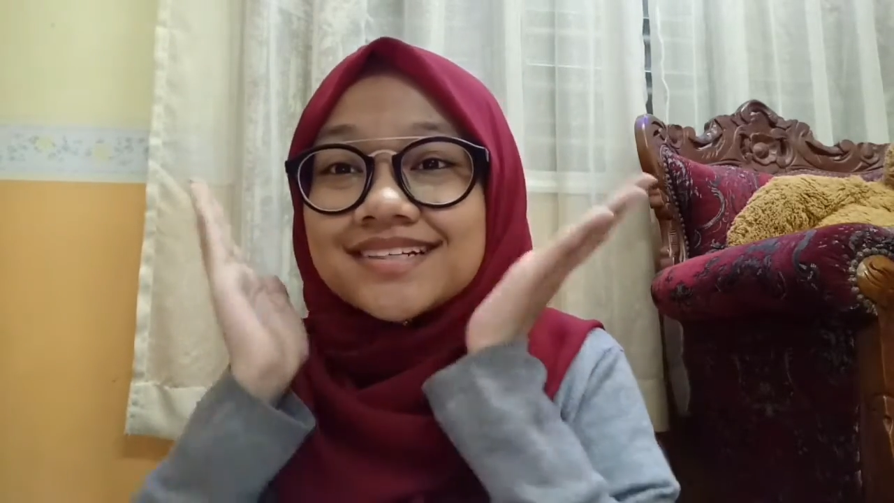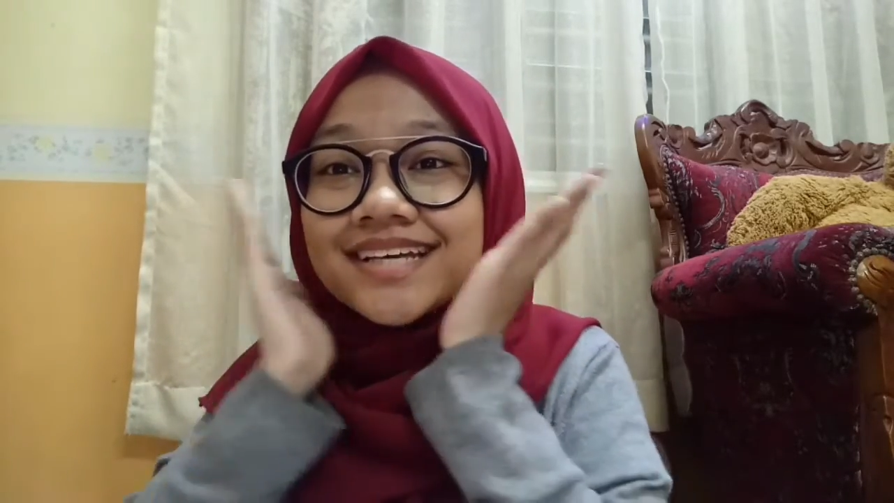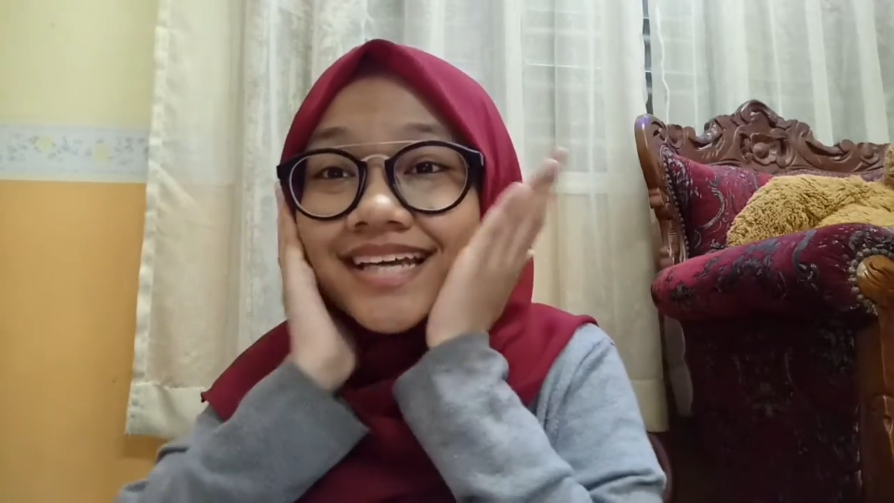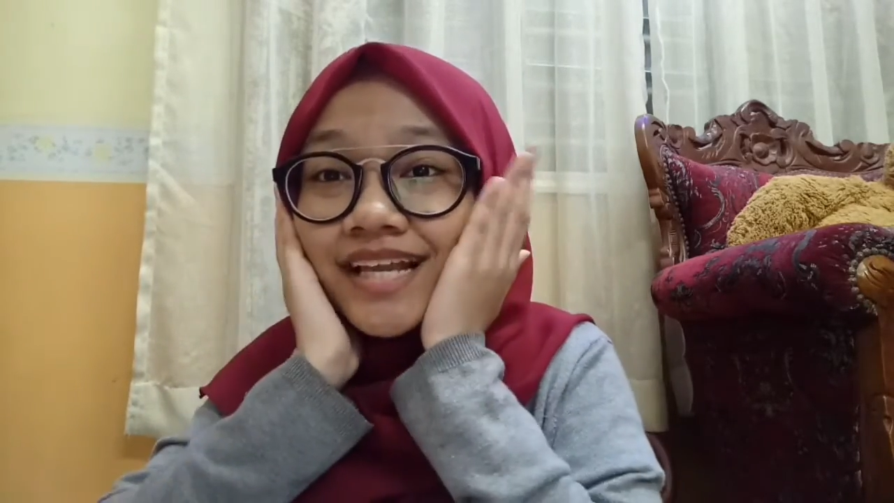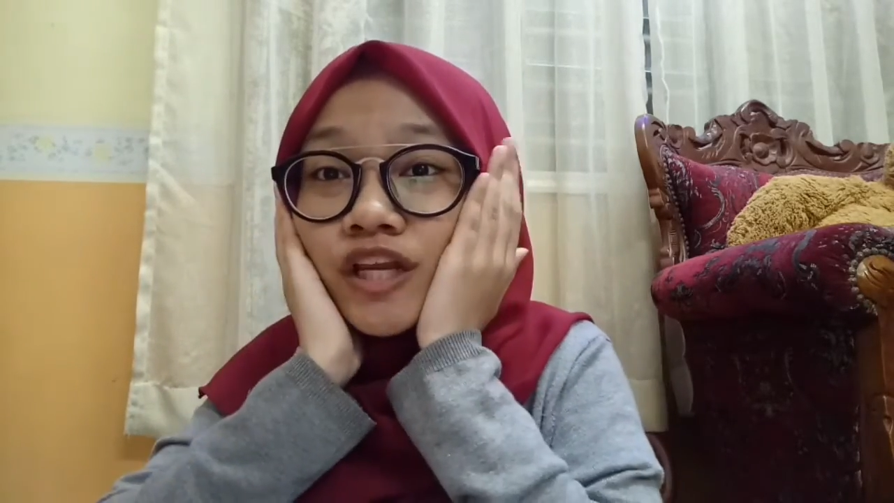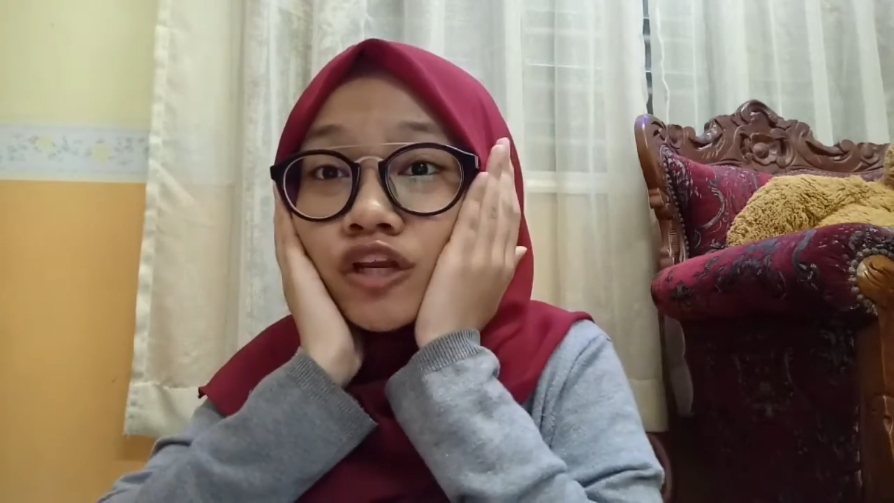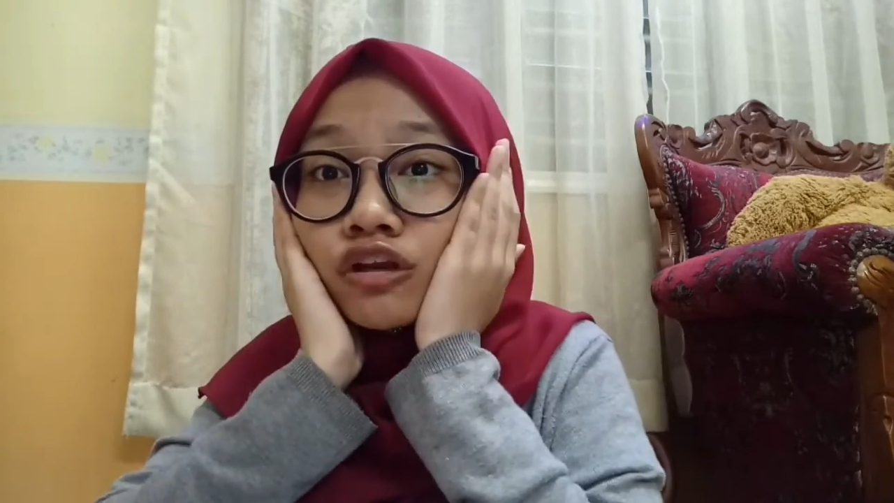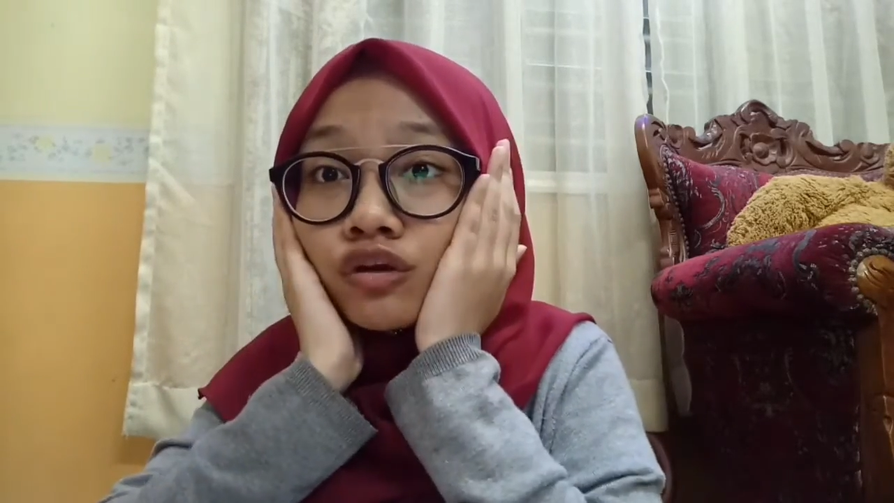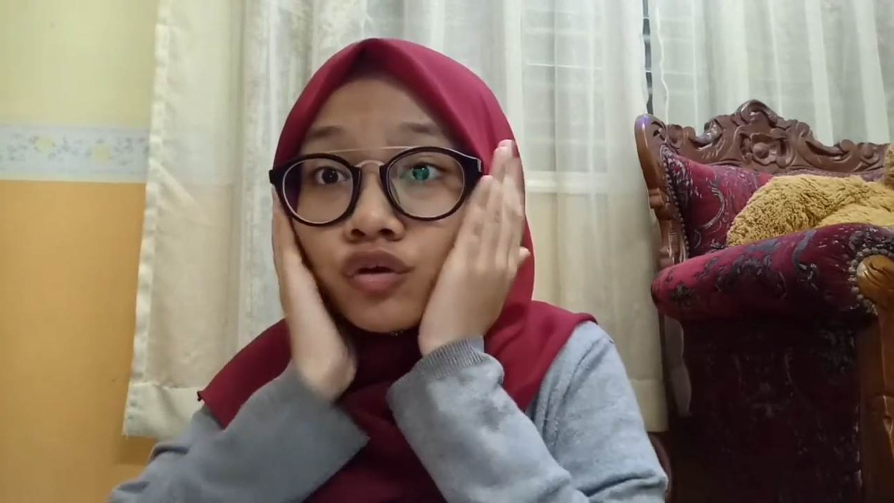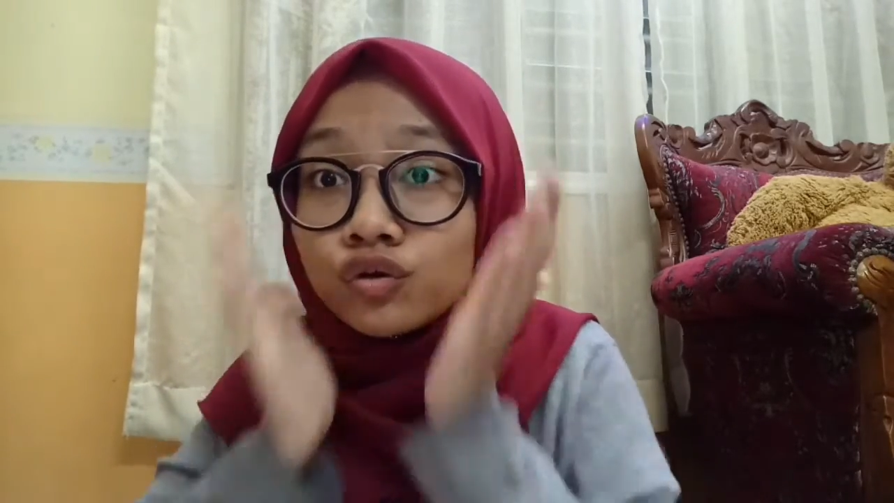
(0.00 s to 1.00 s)

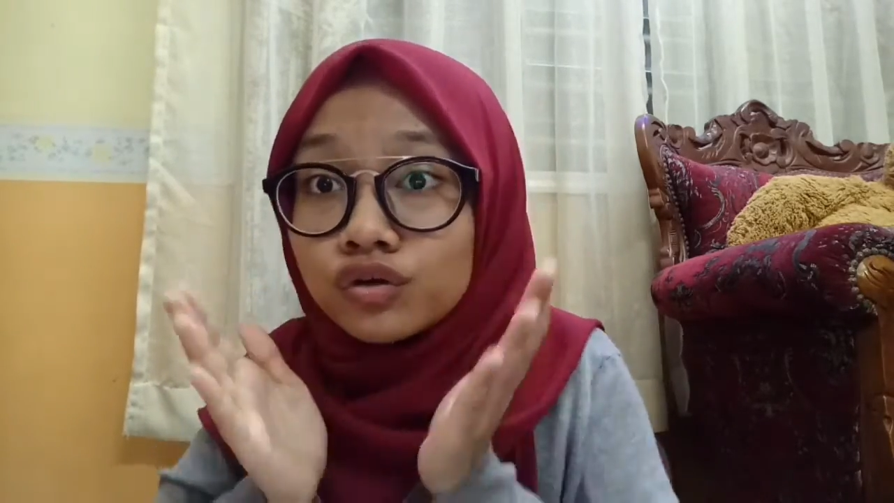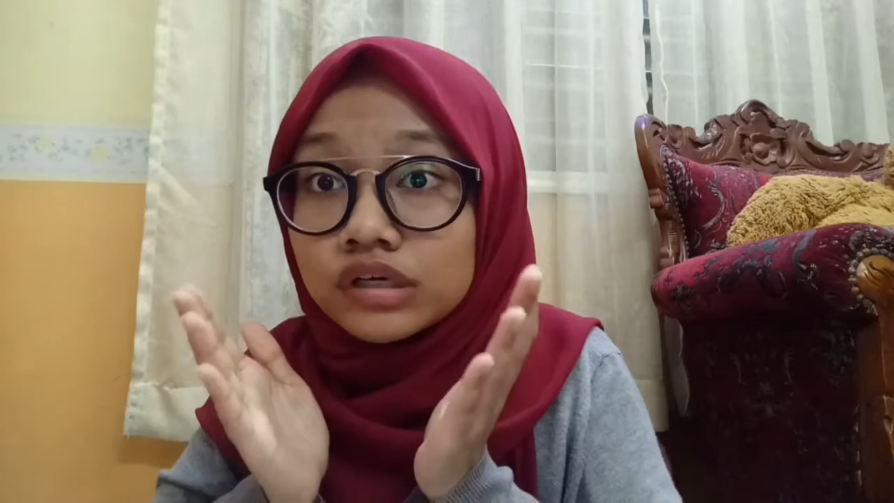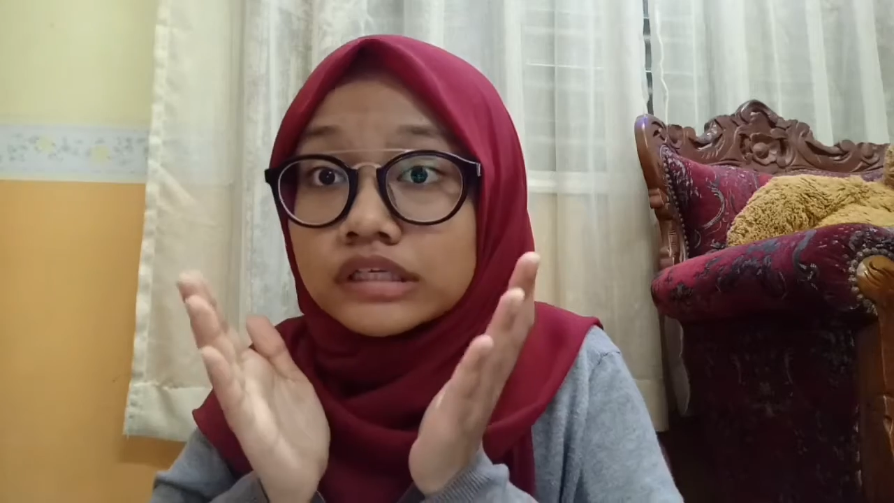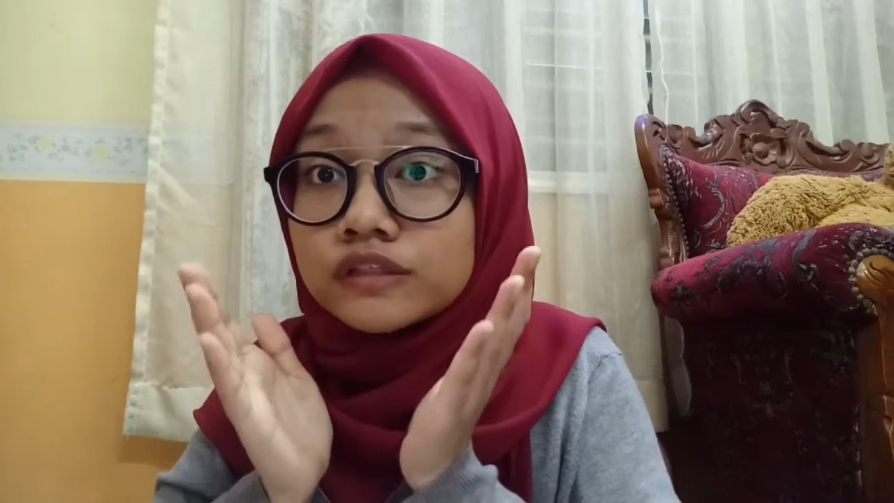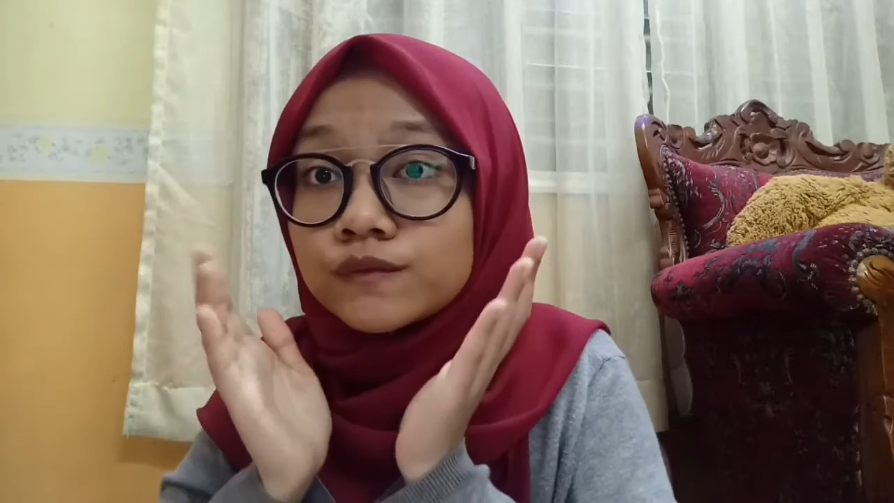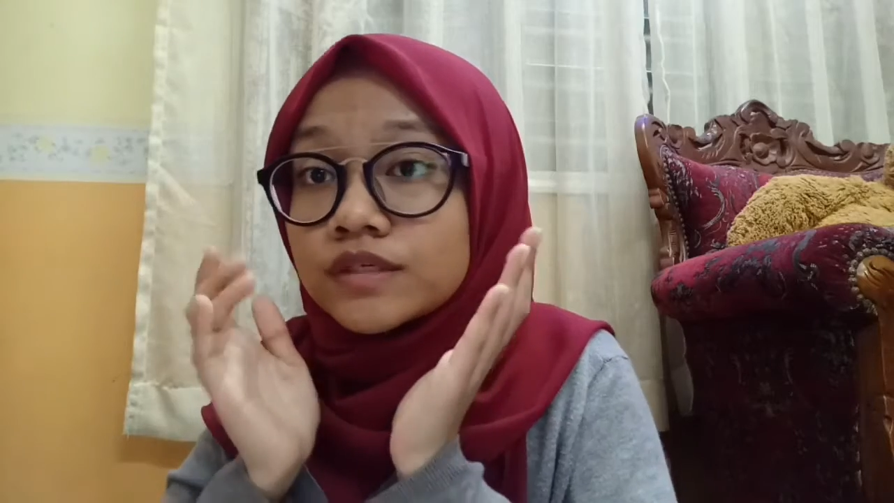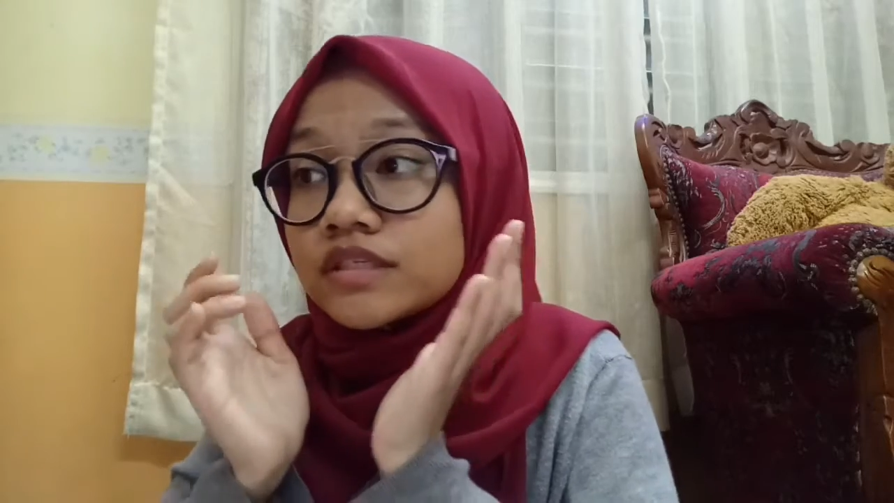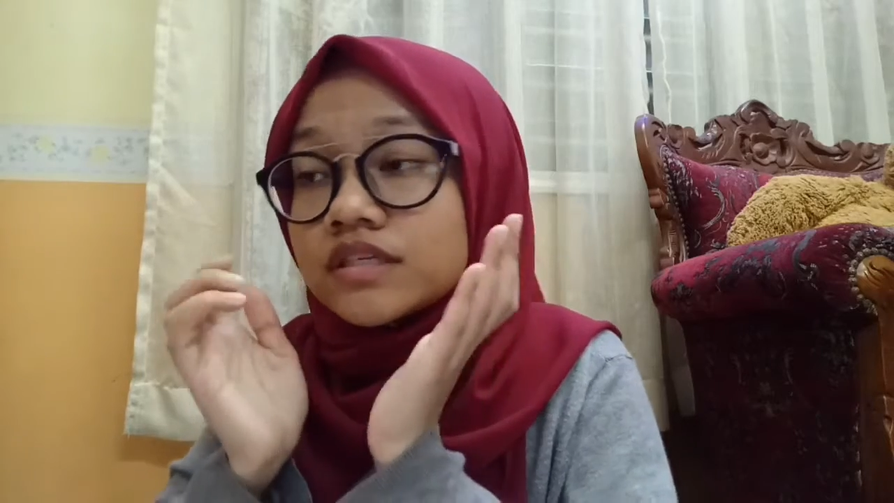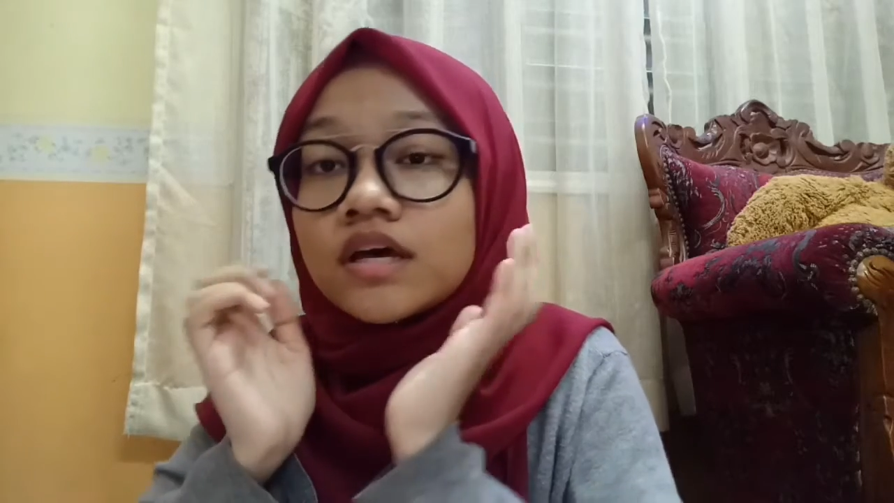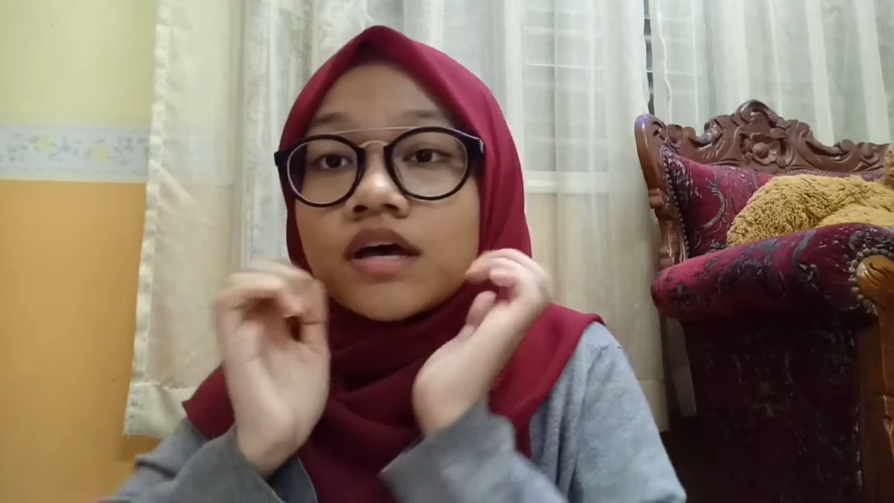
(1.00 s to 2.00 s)
he looked
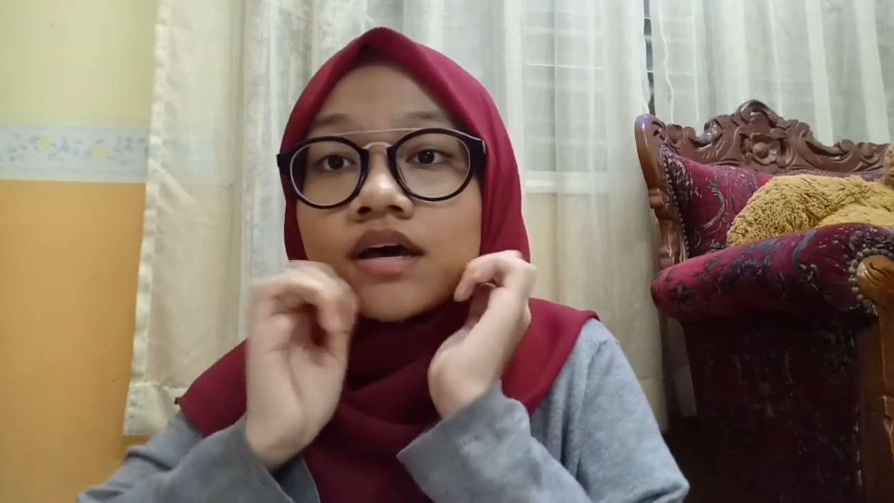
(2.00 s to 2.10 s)
towards